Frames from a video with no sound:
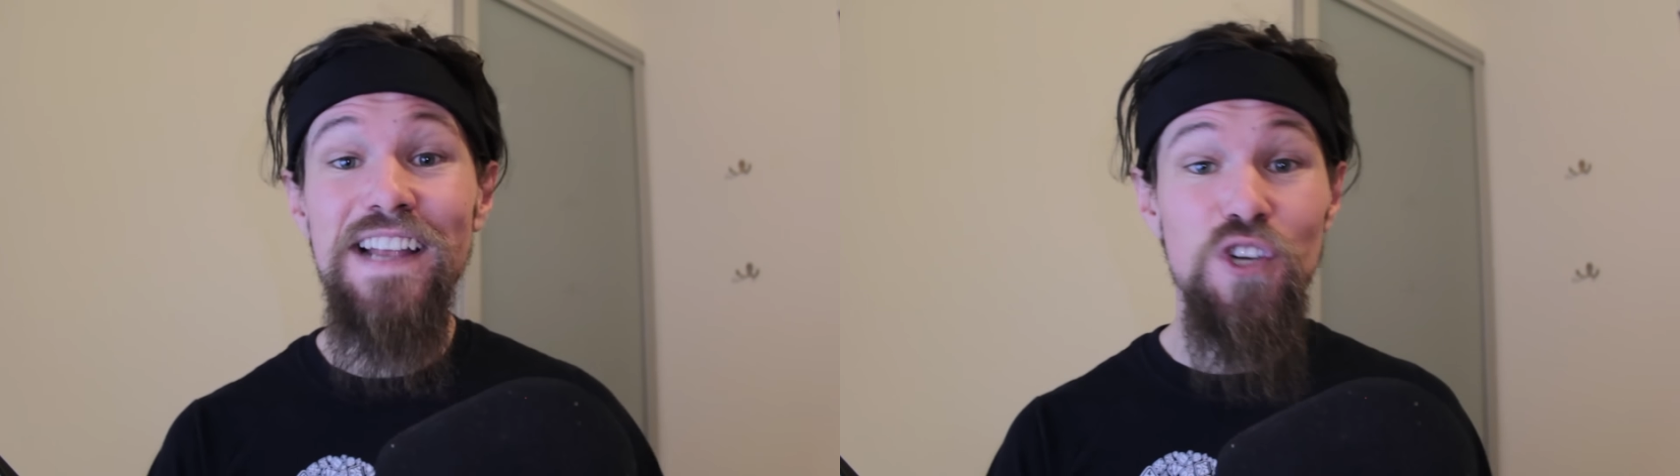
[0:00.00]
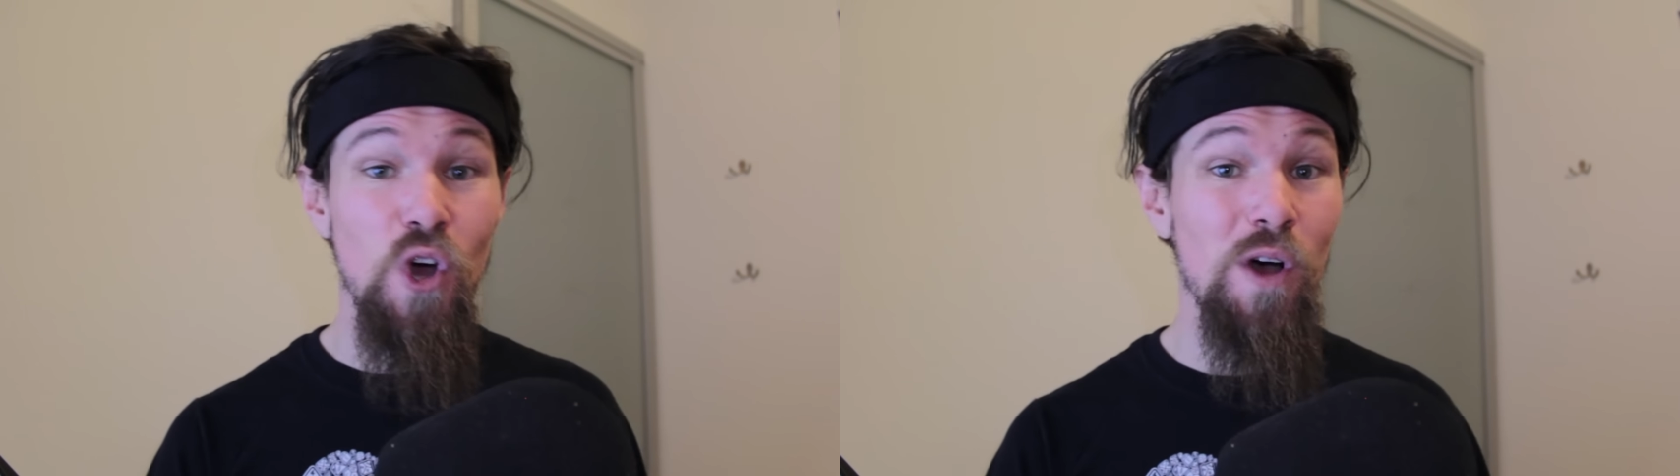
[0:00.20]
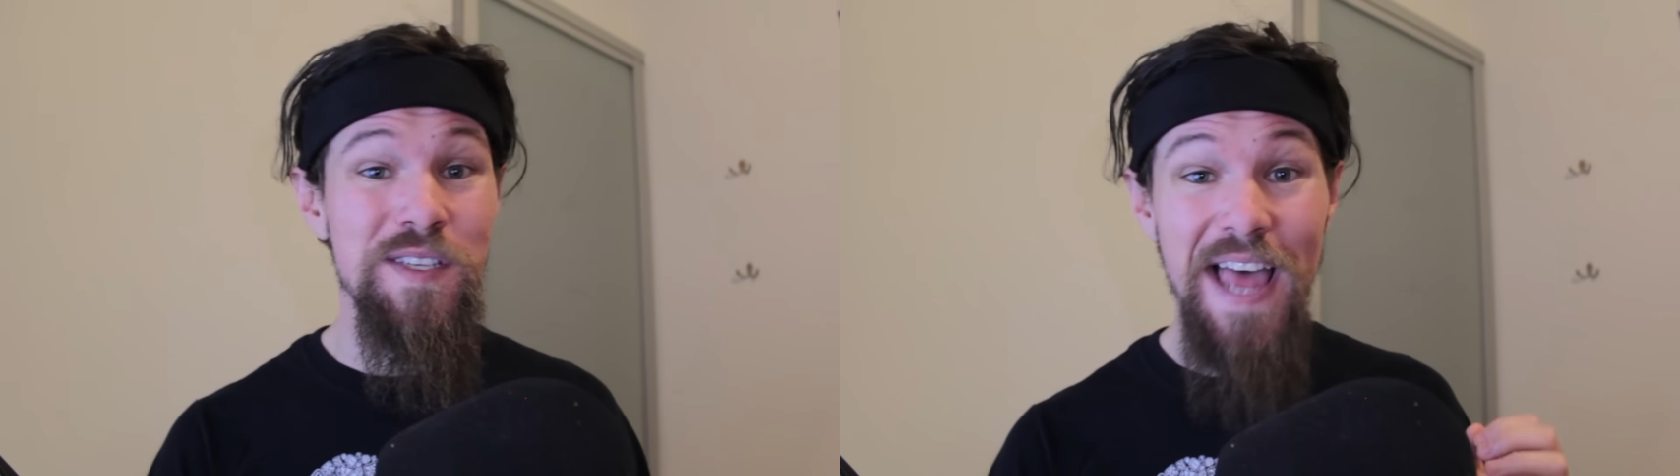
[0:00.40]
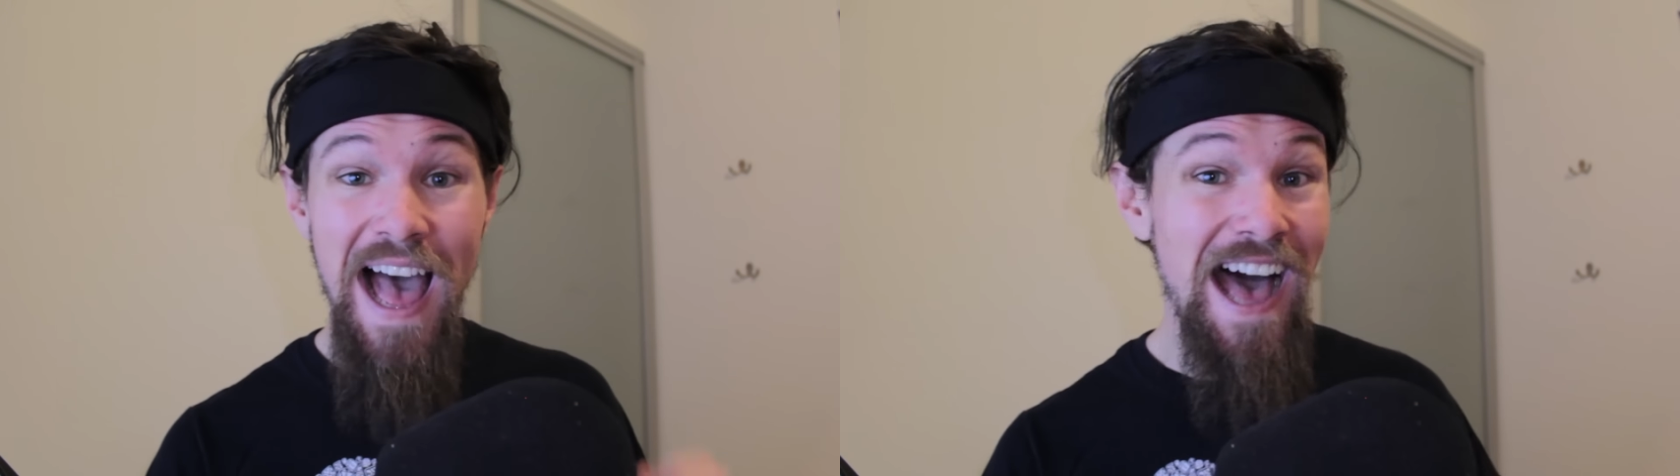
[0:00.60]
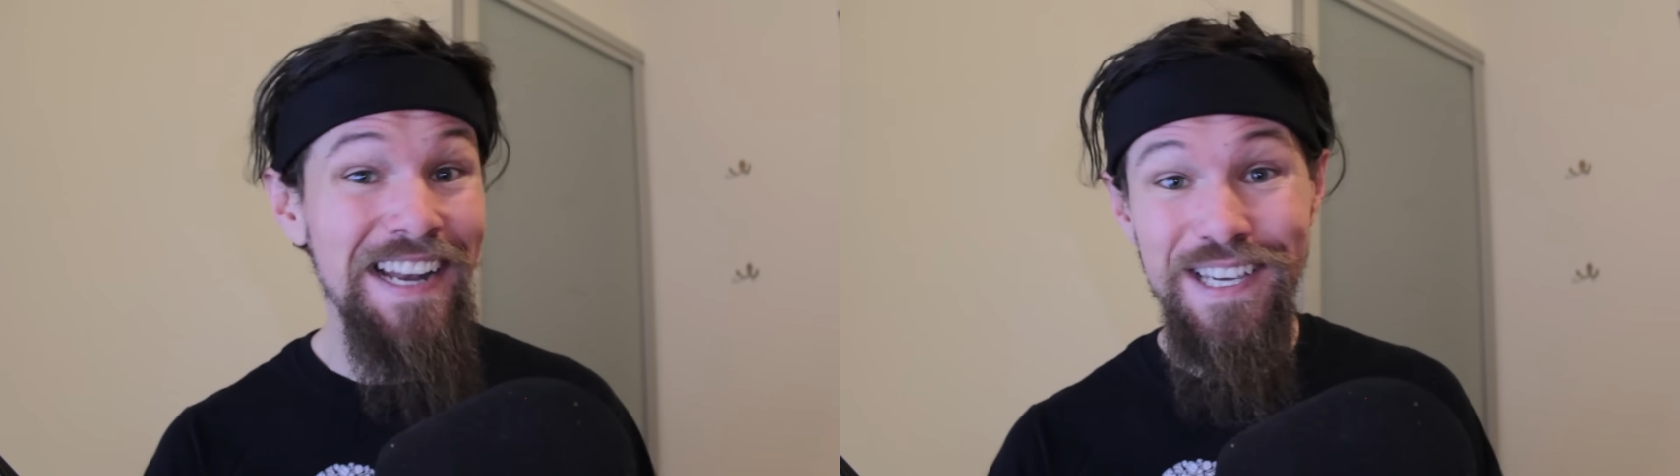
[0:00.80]
at cost
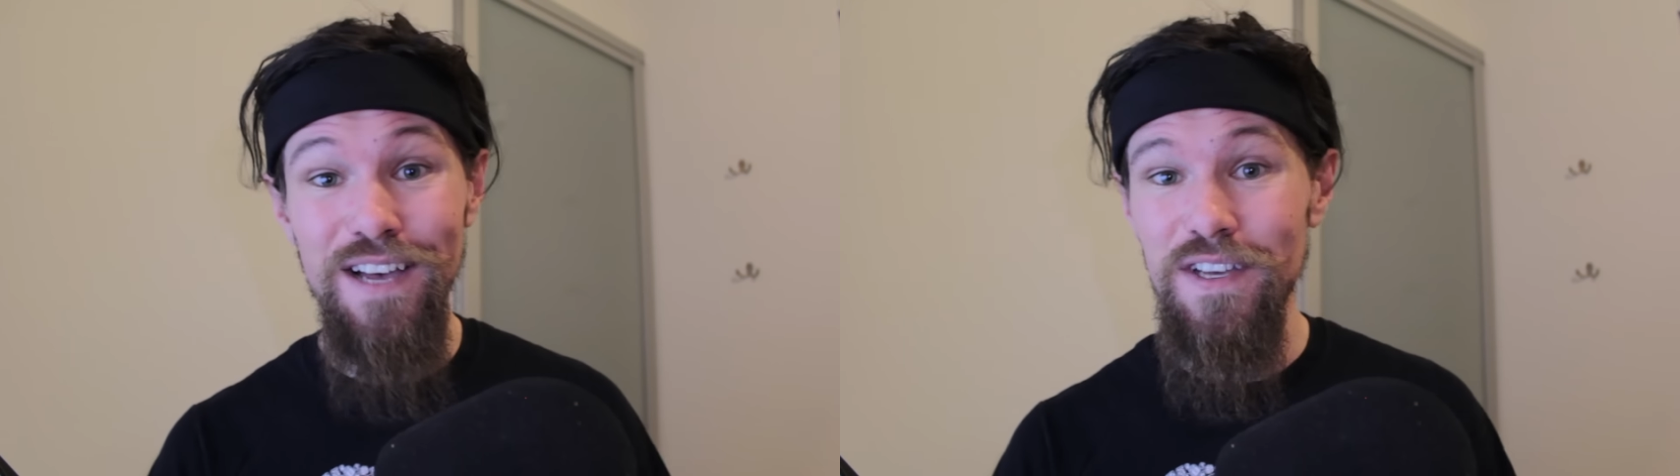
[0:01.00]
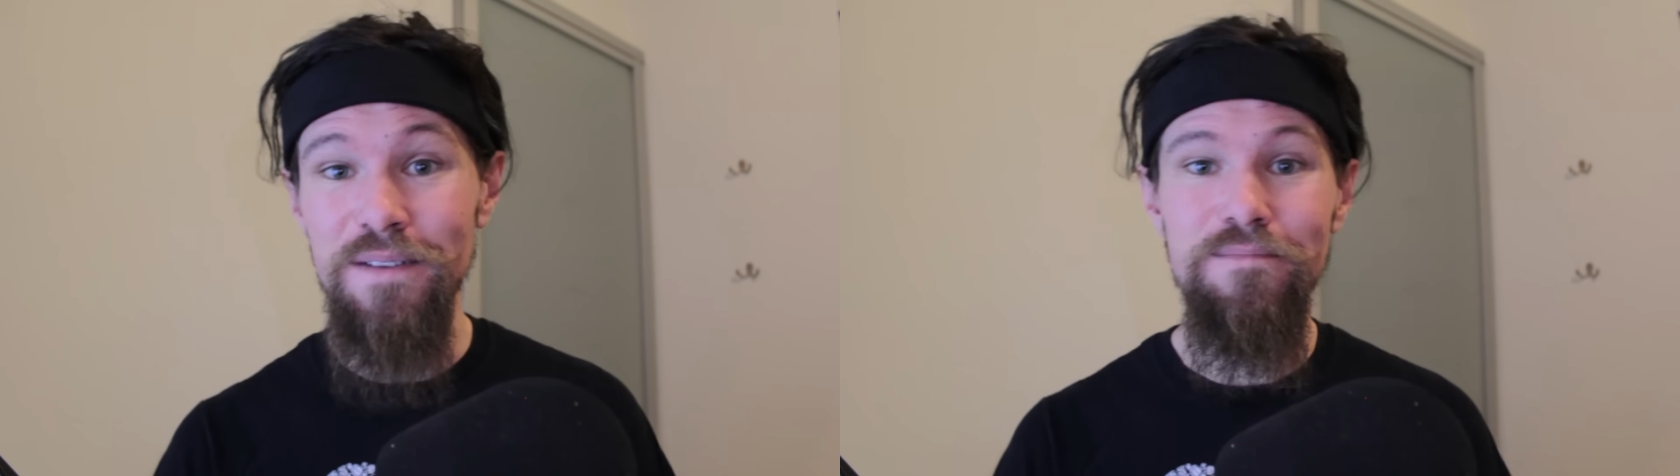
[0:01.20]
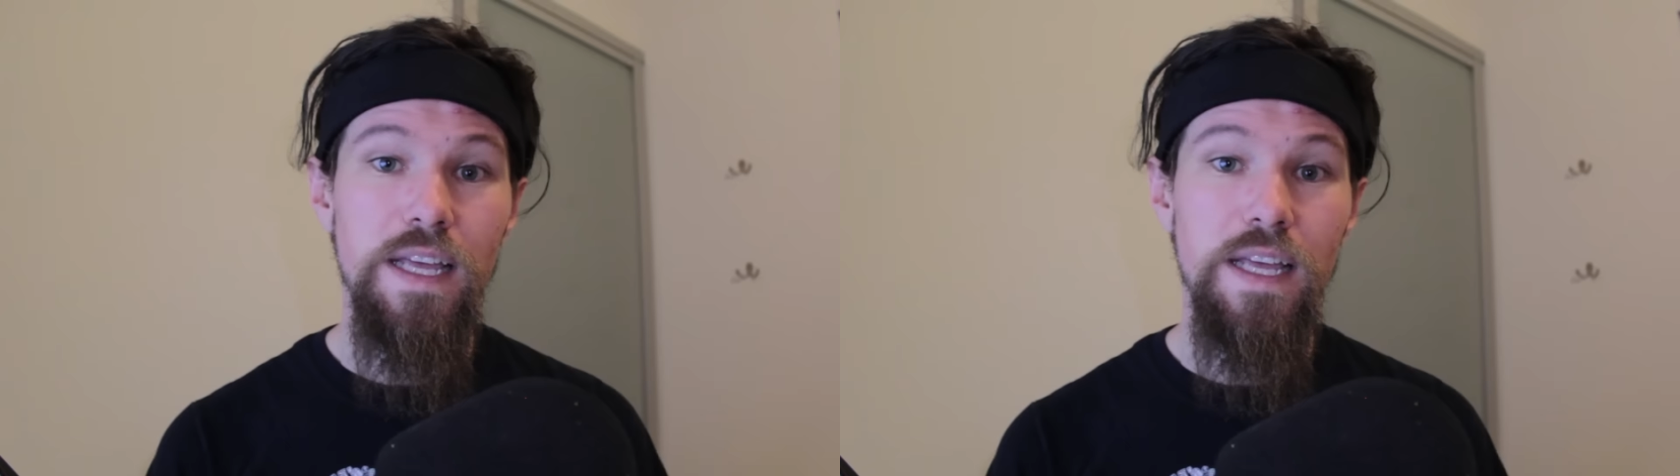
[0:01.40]
hardcover.